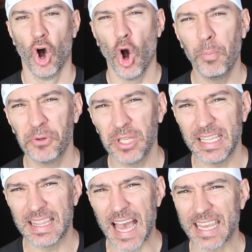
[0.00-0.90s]

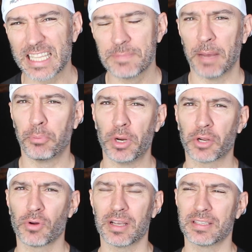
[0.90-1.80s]
Hopefully that gets my point
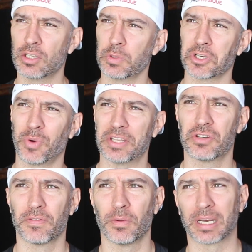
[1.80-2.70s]
across. This was a
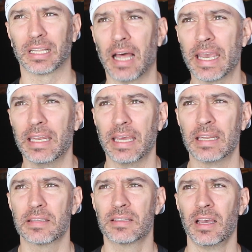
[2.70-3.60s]
question from a client,
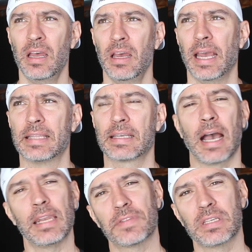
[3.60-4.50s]
and it's
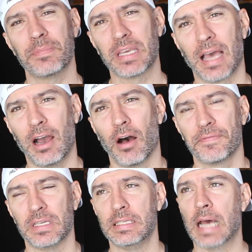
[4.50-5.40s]
kind of something I
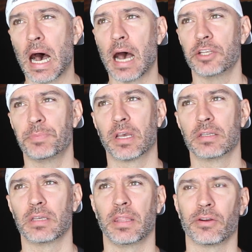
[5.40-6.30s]
often dodge
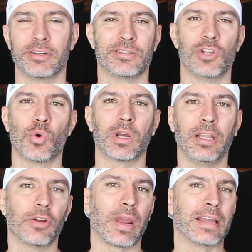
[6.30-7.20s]
because there is no
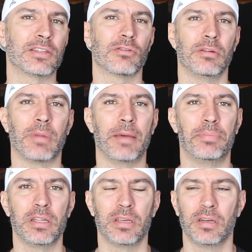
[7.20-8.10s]
clear answer in my
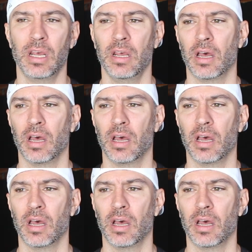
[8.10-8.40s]
opinion.